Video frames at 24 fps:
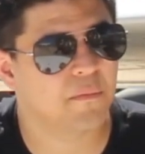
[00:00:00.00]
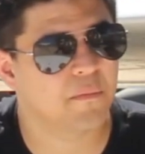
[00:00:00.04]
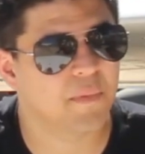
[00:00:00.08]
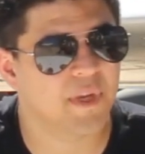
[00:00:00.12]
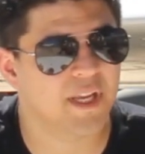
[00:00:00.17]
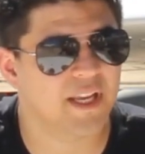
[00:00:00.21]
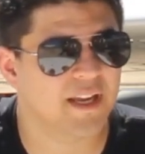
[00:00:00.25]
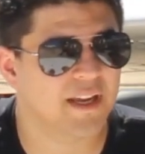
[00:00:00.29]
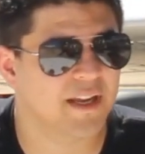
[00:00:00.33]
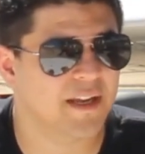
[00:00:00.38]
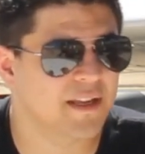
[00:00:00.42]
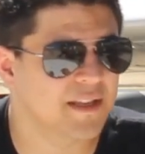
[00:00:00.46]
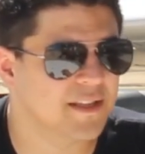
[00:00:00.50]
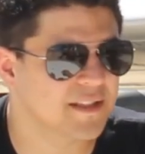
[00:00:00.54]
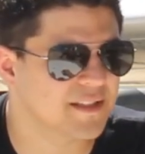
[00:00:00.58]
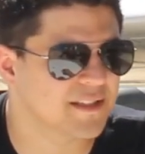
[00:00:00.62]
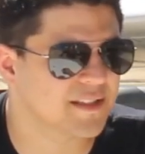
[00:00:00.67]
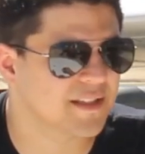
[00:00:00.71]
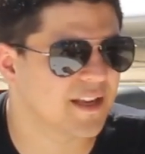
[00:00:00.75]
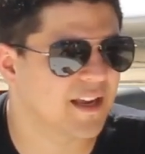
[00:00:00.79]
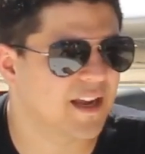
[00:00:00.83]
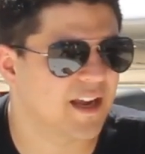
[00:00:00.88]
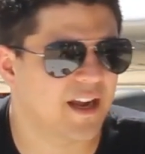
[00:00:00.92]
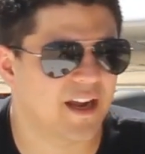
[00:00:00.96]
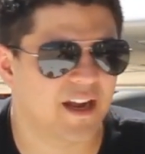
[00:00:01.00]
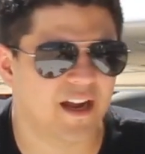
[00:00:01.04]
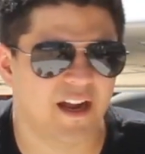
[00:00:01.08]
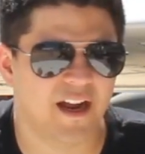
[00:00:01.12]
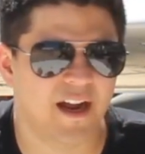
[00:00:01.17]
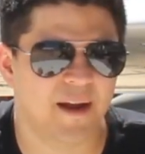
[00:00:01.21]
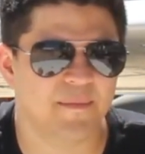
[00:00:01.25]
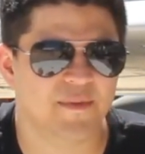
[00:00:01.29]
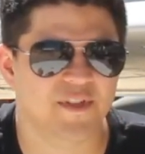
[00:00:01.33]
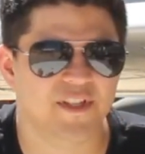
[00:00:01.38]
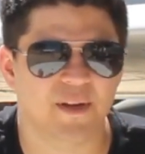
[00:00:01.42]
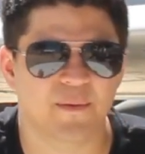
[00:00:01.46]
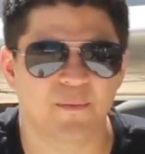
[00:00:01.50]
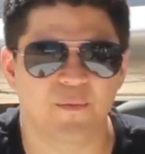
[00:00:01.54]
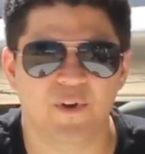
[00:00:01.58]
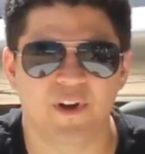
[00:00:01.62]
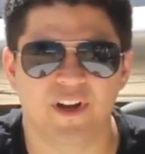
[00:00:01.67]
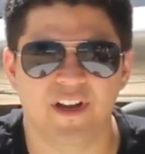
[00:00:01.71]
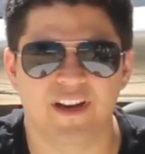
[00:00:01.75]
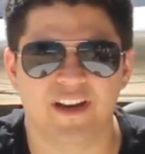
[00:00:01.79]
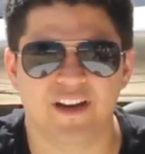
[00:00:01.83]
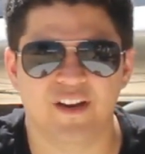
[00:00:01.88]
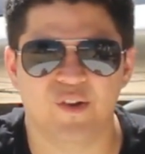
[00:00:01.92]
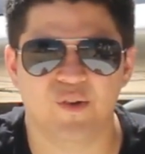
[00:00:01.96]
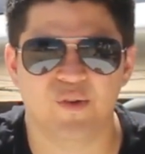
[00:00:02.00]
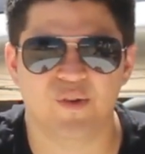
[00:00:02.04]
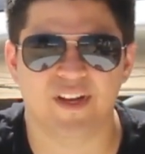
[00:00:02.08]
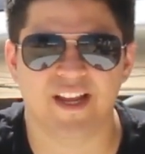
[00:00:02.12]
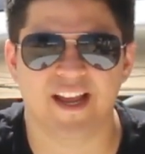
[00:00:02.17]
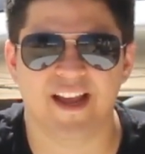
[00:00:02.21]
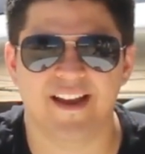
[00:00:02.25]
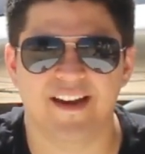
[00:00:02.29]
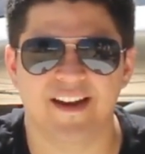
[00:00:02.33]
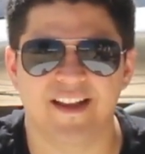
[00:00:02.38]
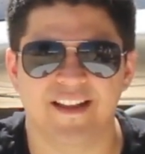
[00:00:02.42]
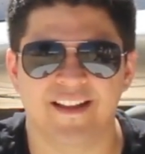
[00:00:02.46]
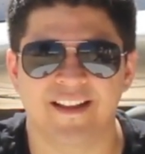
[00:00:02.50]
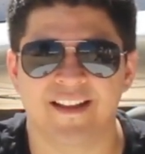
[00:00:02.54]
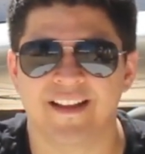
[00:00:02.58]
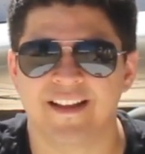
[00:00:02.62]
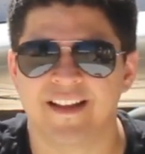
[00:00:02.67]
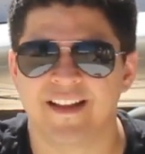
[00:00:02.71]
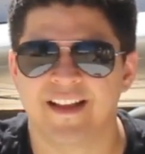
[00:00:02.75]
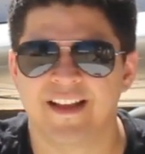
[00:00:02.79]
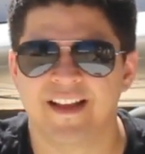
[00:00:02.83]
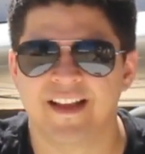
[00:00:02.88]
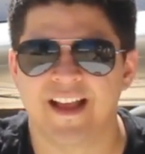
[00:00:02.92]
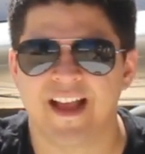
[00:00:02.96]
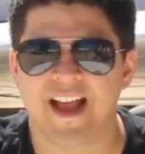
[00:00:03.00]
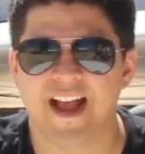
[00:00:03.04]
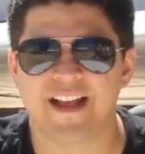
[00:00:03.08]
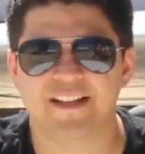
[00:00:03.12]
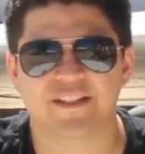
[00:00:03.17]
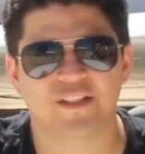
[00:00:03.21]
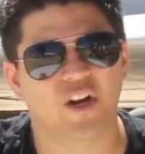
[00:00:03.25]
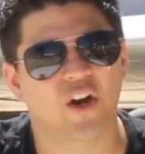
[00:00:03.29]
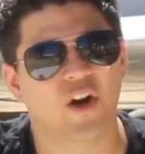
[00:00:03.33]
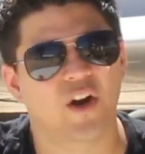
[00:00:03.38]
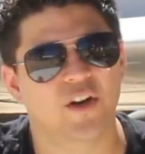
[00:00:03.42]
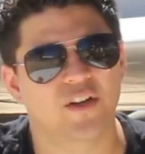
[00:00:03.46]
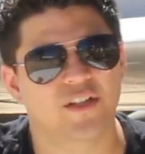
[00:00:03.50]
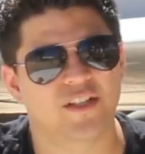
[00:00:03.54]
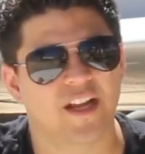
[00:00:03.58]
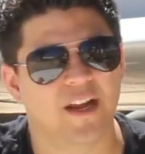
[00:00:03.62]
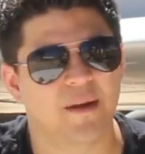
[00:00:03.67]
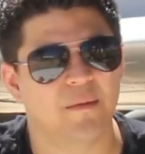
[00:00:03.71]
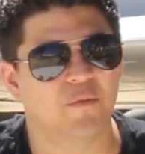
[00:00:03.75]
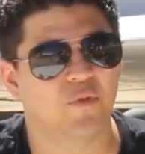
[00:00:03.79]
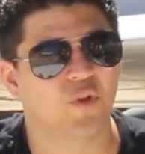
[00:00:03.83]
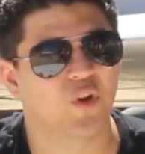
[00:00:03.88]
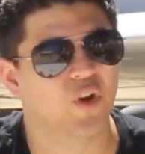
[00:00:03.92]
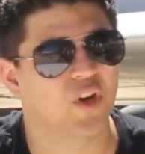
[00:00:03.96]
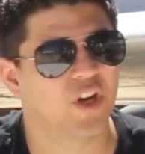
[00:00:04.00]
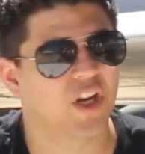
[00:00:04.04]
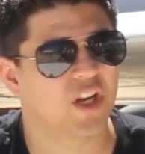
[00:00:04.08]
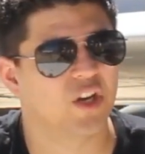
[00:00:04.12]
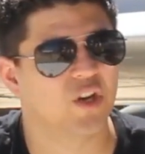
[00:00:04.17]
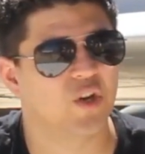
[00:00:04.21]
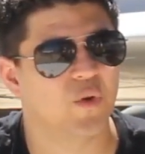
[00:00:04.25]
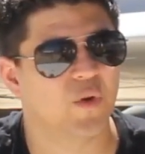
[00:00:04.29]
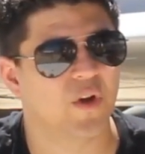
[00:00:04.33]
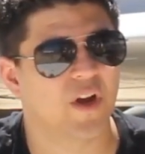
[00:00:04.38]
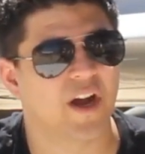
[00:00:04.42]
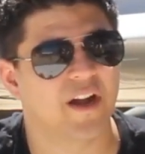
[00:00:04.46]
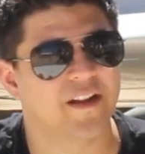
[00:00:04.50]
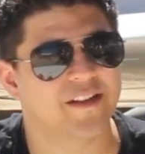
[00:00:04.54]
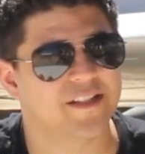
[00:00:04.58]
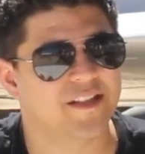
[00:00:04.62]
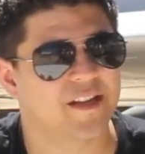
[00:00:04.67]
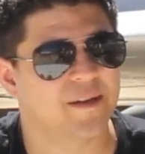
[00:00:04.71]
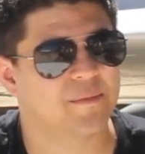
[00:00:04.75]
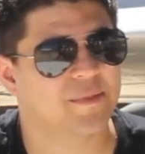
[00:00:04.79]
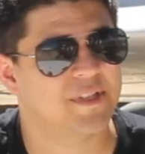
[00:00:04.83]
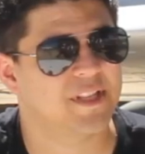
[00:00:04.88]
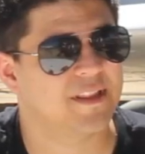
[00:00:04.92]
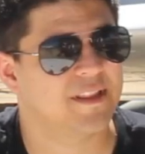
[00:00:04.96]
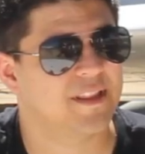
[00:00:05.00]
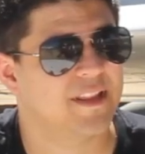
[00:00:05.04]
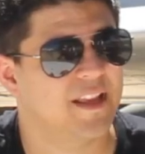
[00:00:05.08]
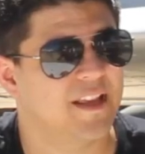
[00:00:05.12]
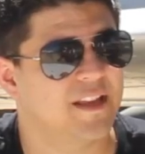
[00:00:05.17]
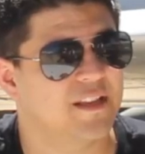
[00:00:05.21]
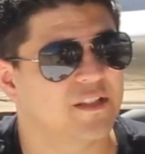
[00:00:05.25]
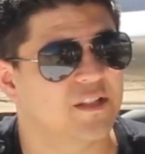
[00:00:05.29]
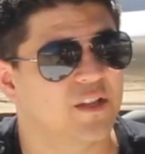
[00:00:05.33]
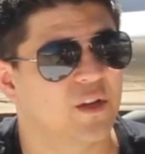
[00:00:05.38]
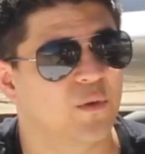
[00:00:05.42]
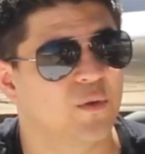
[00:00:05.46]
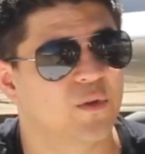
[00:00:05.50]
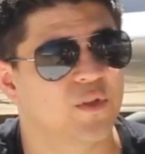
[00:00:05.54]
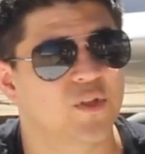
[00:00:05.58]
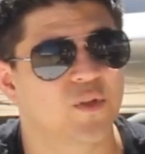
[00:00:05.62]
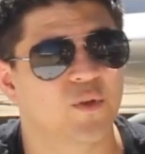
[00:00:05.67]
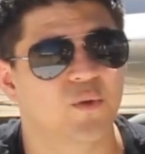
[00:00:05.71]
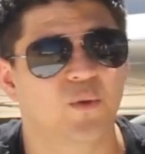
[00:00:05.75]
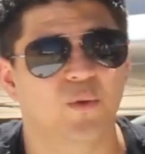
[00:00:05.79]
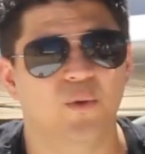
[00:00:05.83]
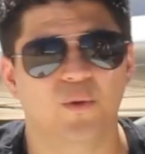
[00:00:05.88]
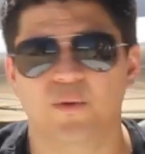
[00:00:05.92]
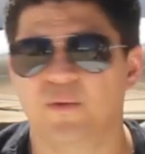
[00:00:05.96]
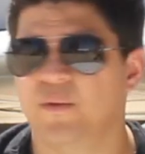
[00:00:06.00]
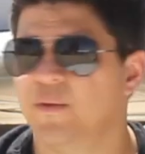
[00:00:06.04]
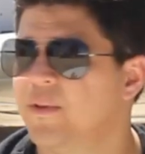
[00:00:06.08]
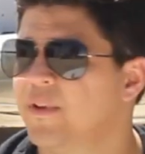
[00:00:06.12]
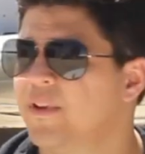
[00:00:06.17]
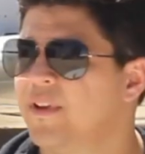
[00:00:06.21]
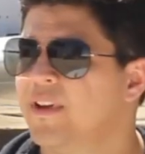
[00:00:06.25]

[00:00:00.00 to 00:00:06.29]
because I'm someone who kind of has a hard time learning new concepts and things. So it was cool.